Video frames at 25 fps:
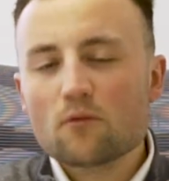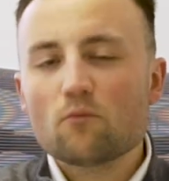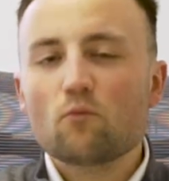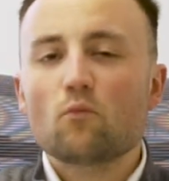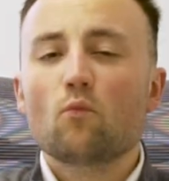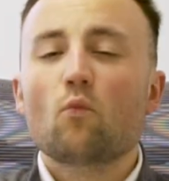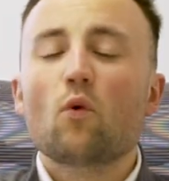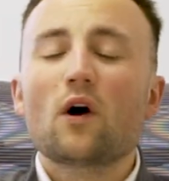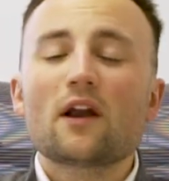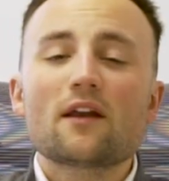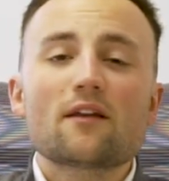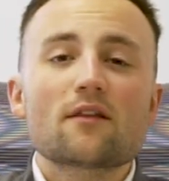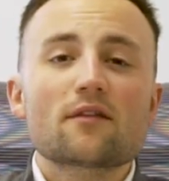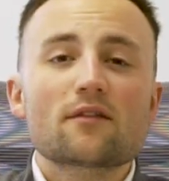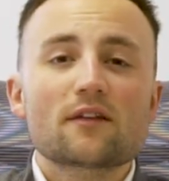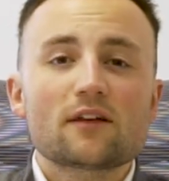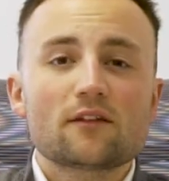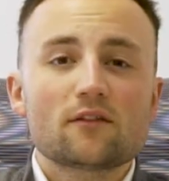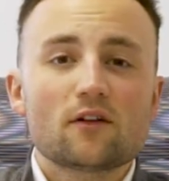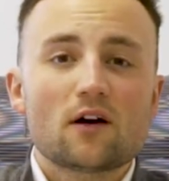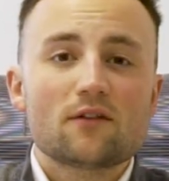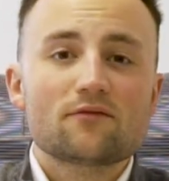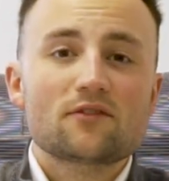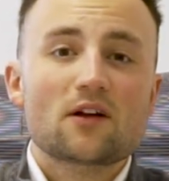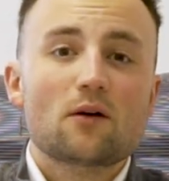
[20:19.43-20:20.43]
One of the
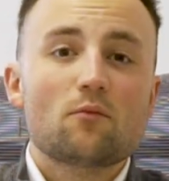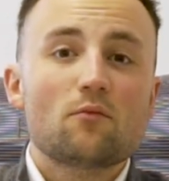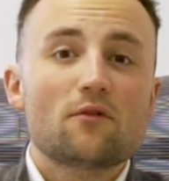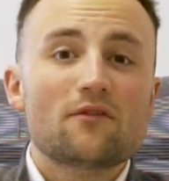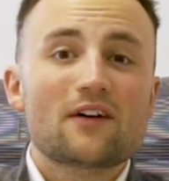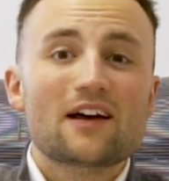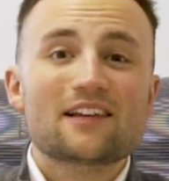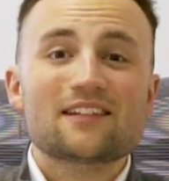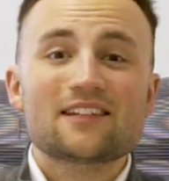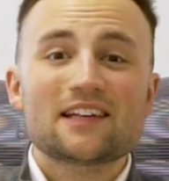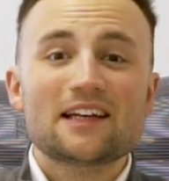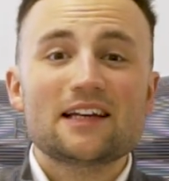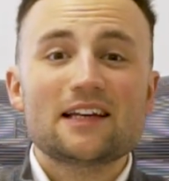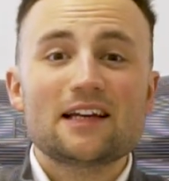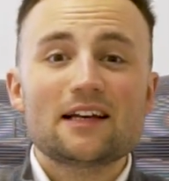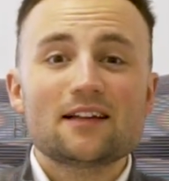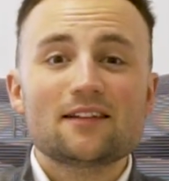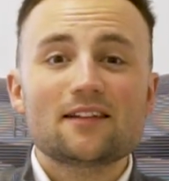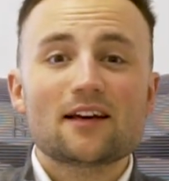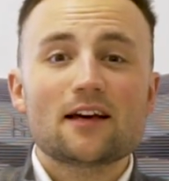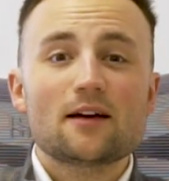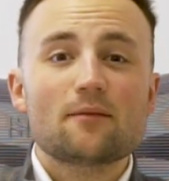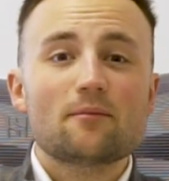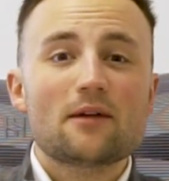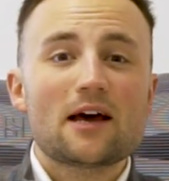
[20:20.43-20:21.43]
things I've done with our senior
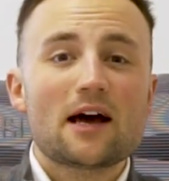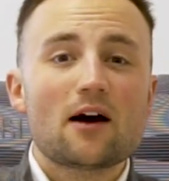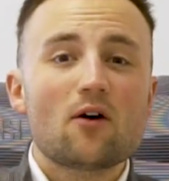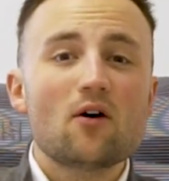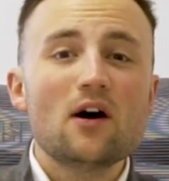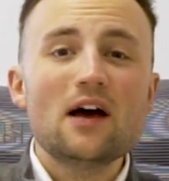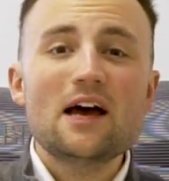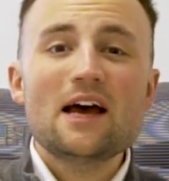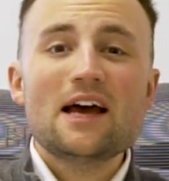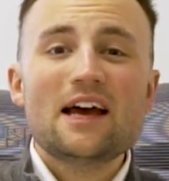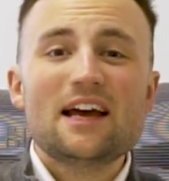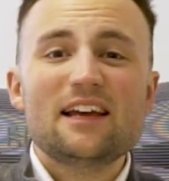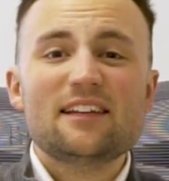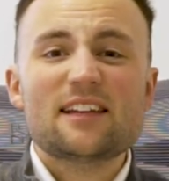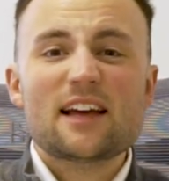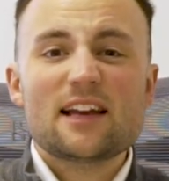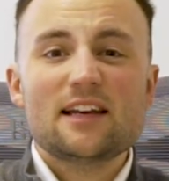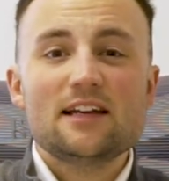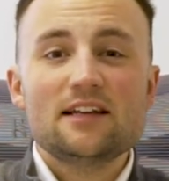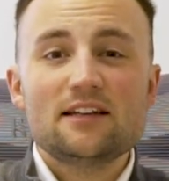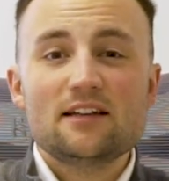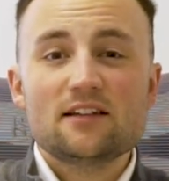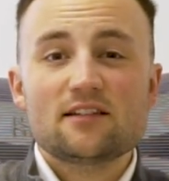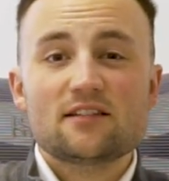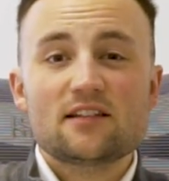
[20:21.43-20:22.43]
team now is
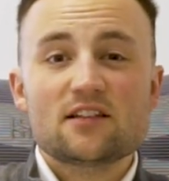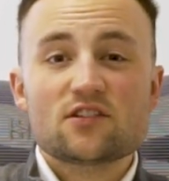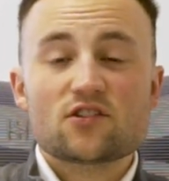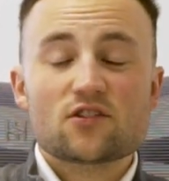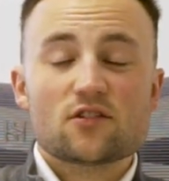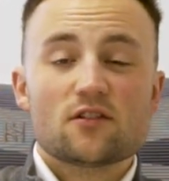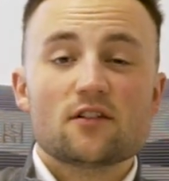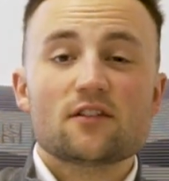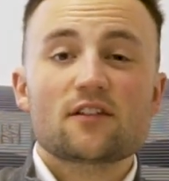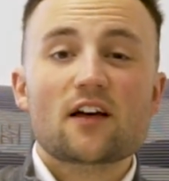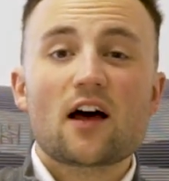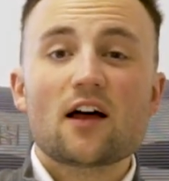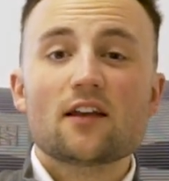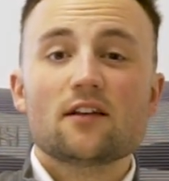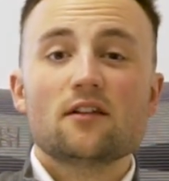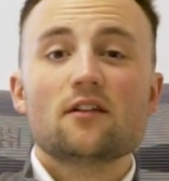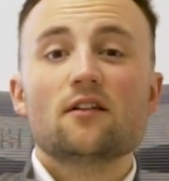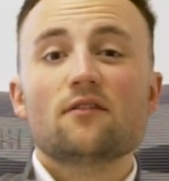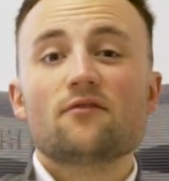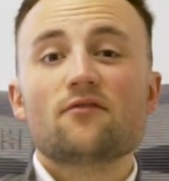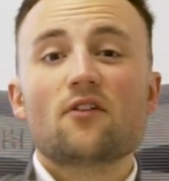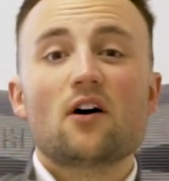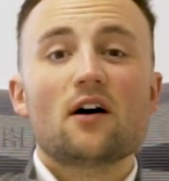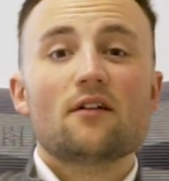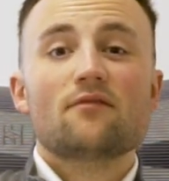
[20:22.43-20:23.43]
any decision that's under
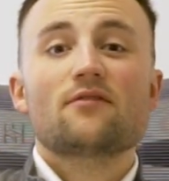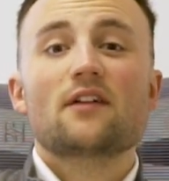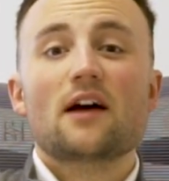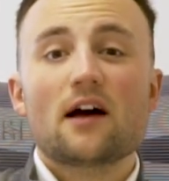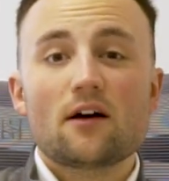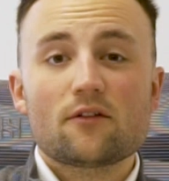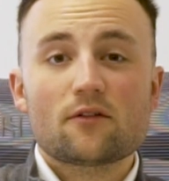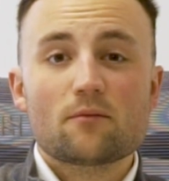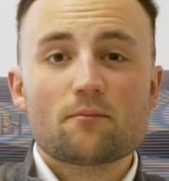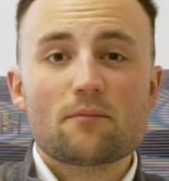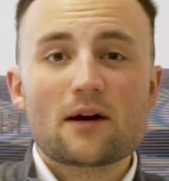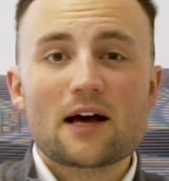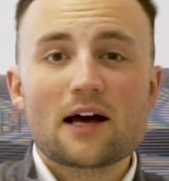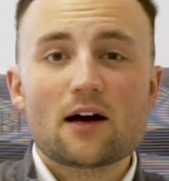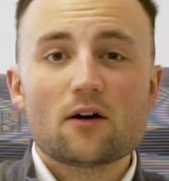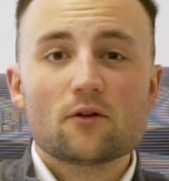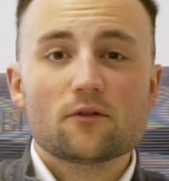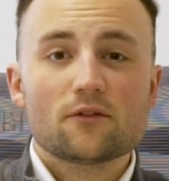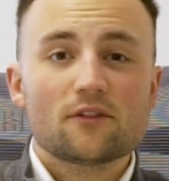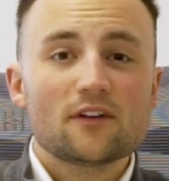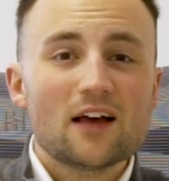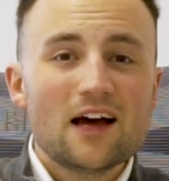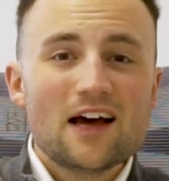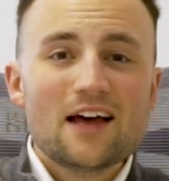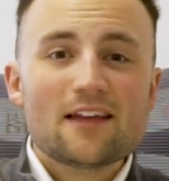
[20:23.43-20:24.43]

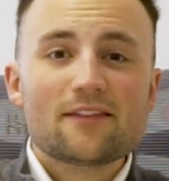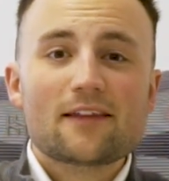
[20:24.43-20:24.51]
£5,000,